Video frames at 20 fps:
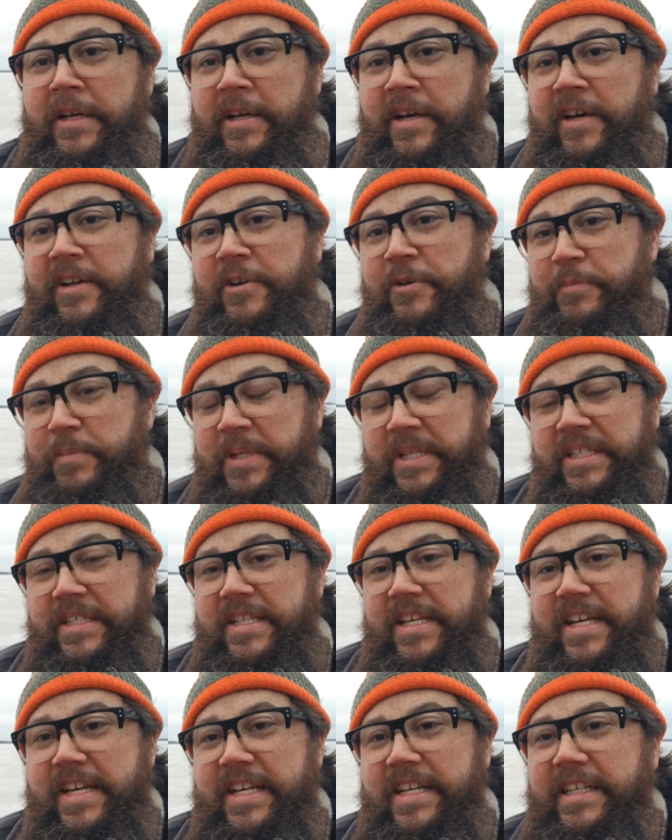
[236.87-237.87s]
on opening
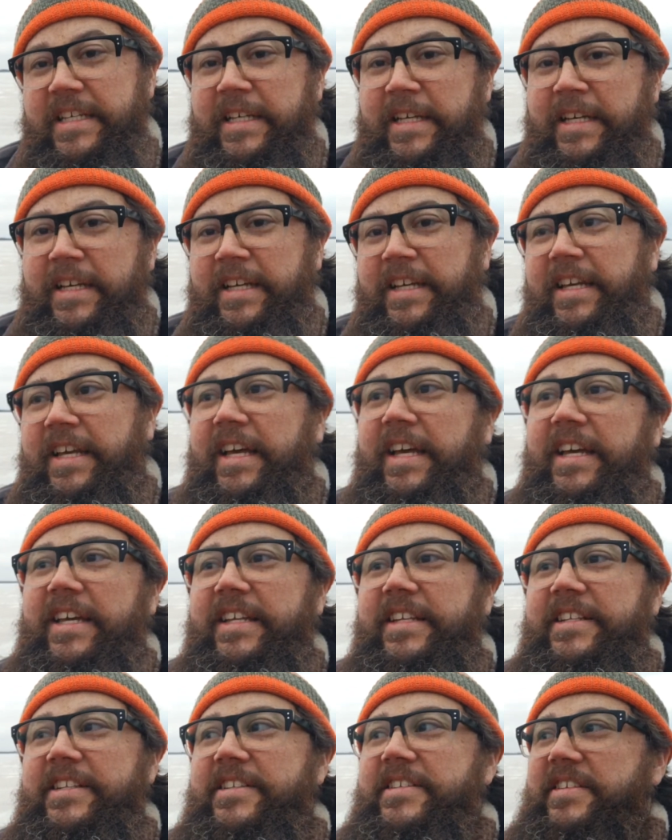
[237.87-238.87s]
day,
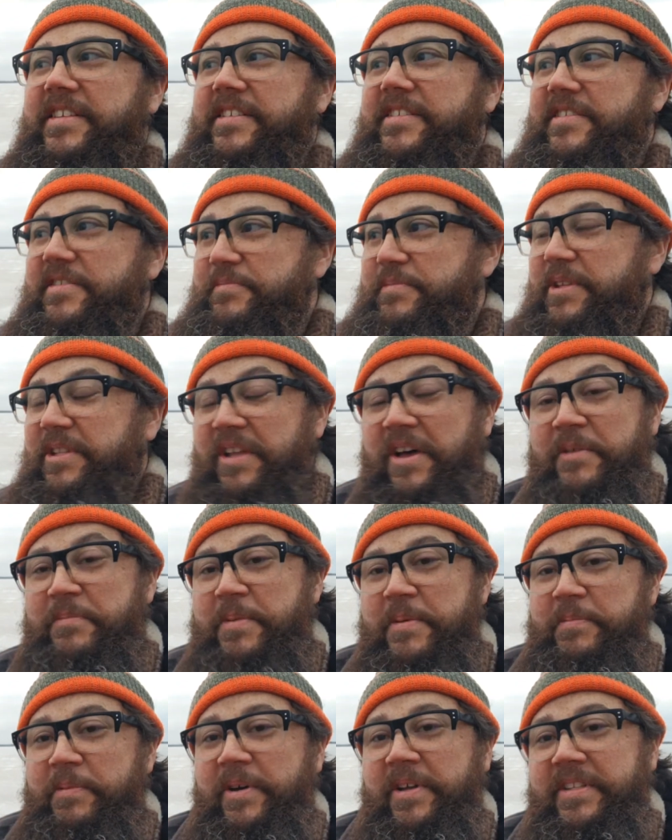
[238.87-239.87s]
and it's going to be a lot of
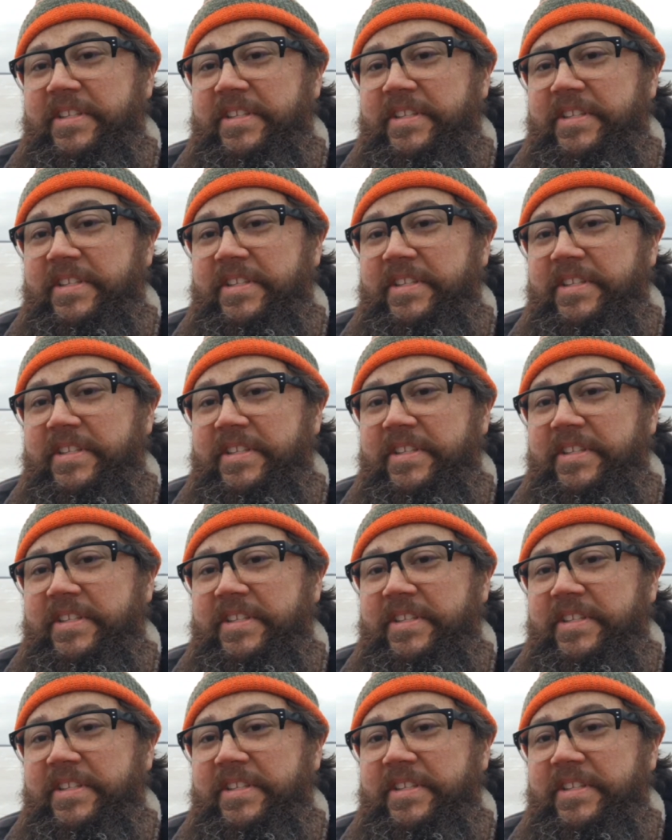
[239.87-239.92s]
people on